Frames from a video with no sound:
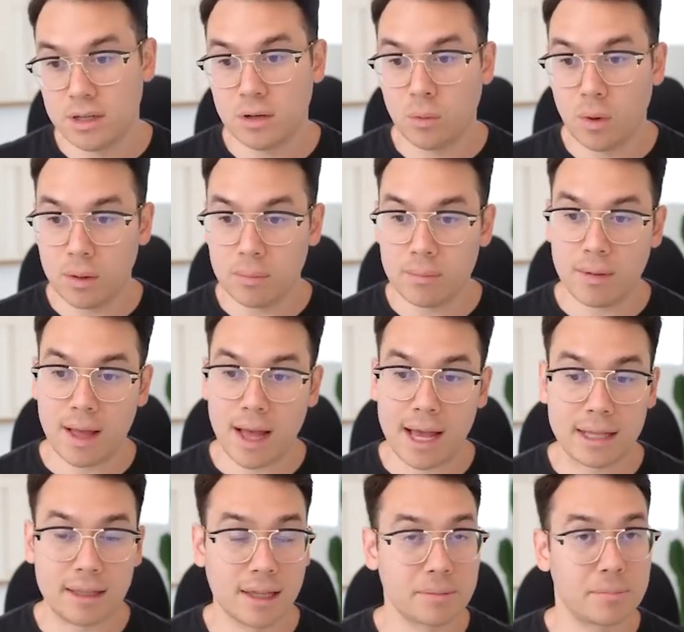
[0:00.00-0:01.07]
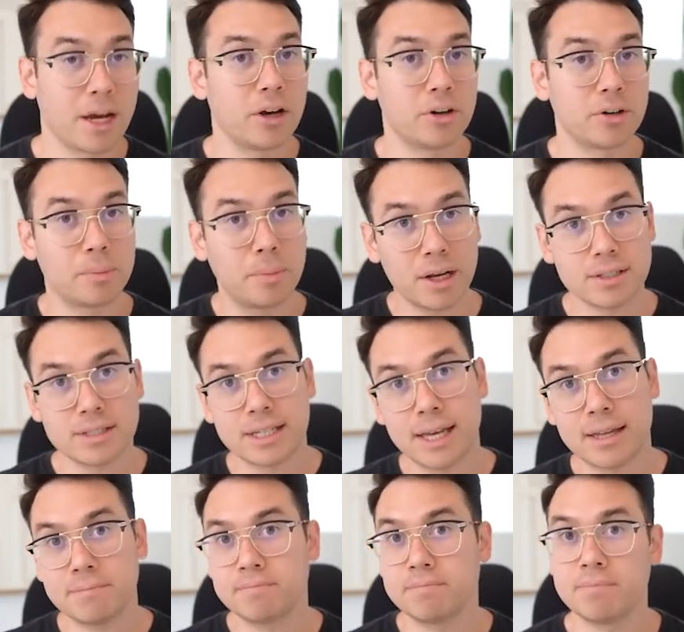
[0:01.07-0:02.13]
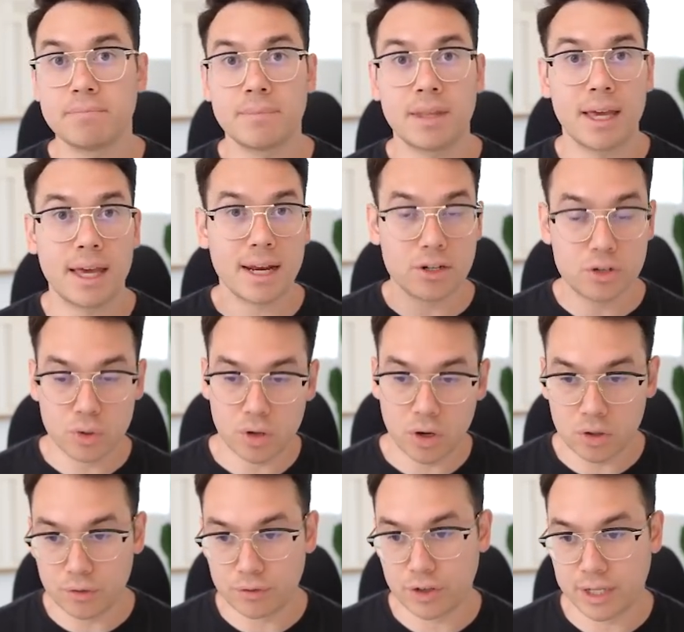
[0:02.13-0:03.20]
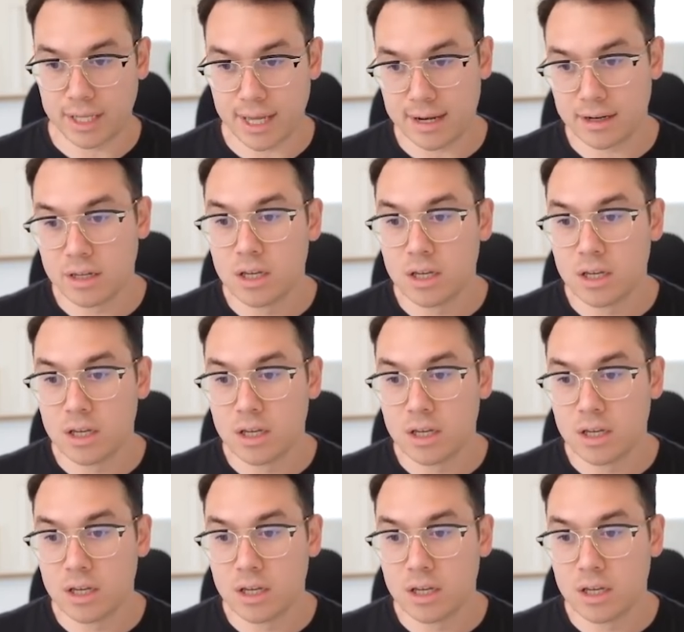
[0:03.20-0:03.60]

Well, I collect my $100 again and I do it all over again.